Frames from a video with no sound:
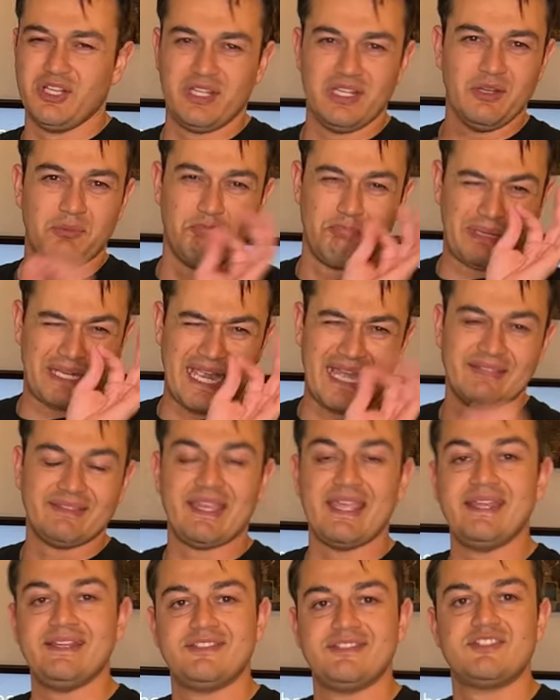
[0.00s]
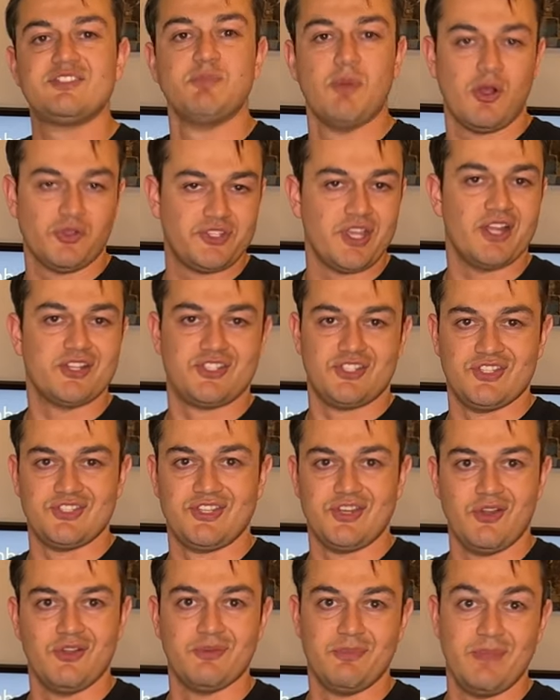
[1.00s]
little picante small
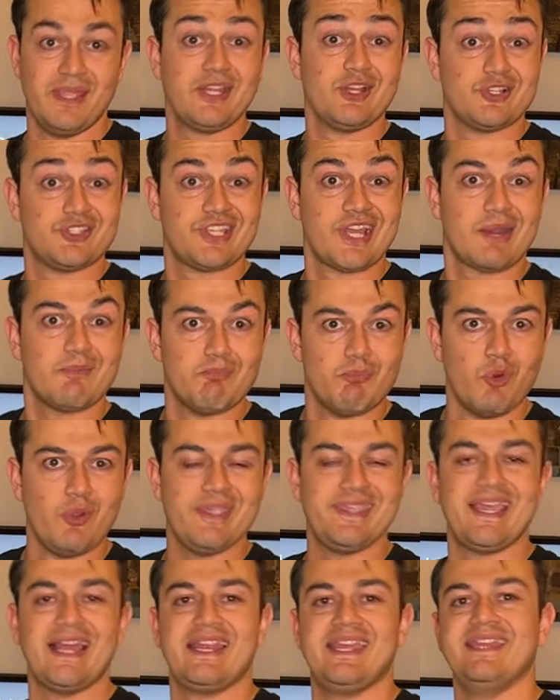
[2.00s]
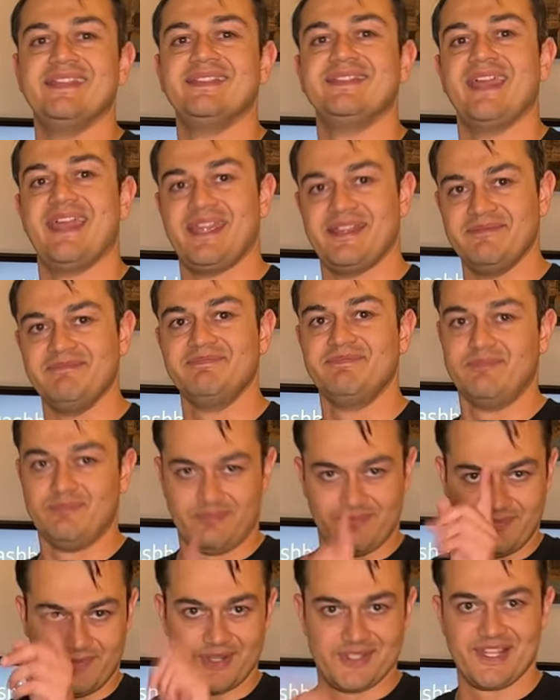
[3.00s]
touches, you know, to make your setup muy caliente.
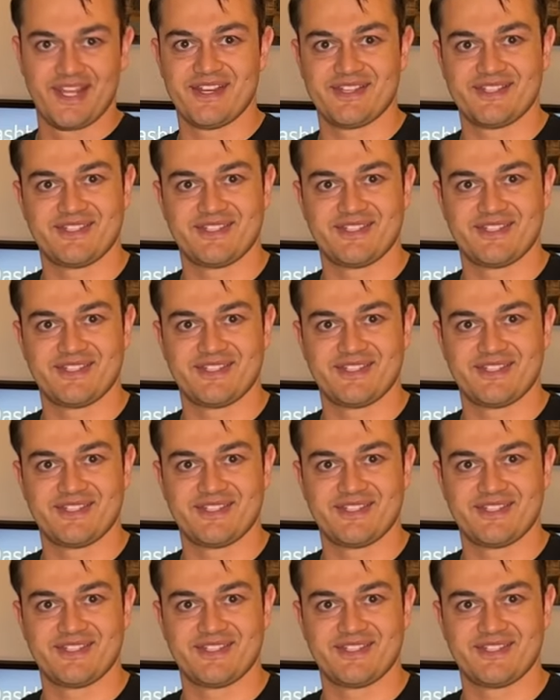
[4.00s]
Rosetta